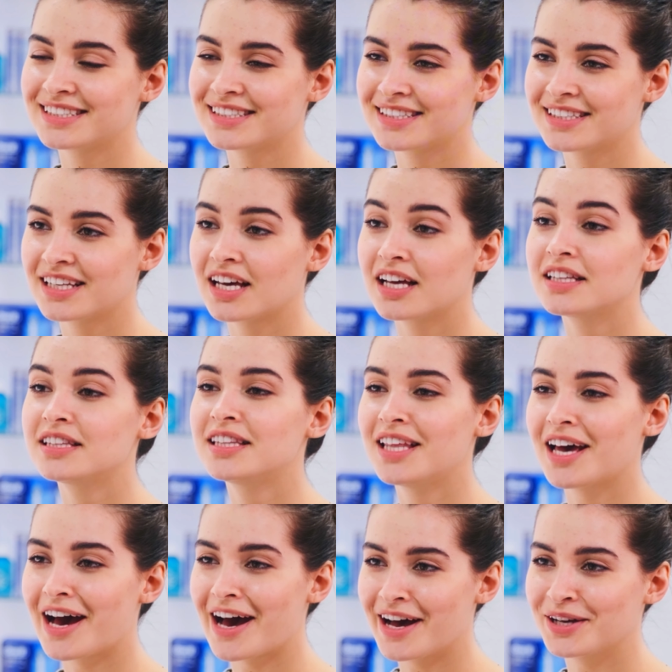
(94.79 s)
to tailor
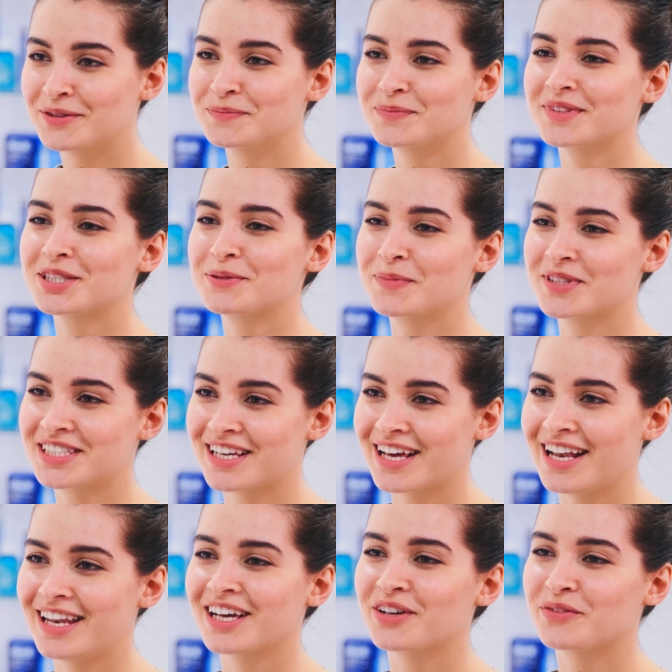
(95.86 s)
our
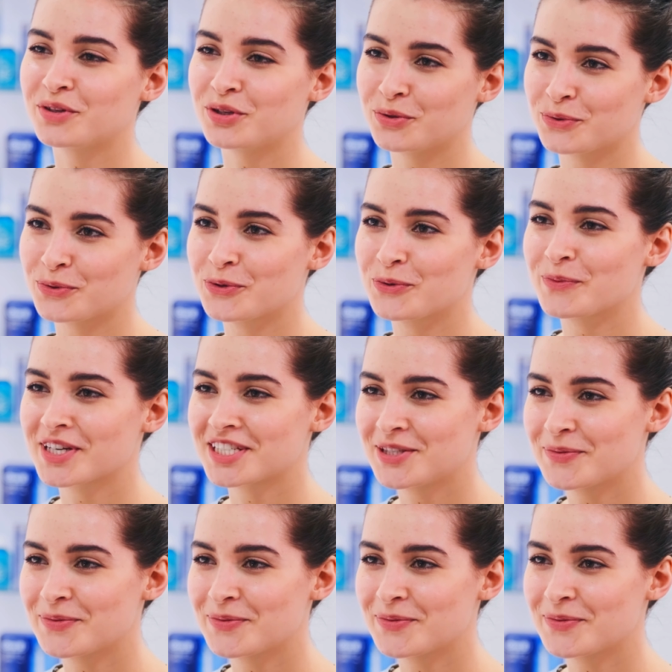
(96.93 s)
advice to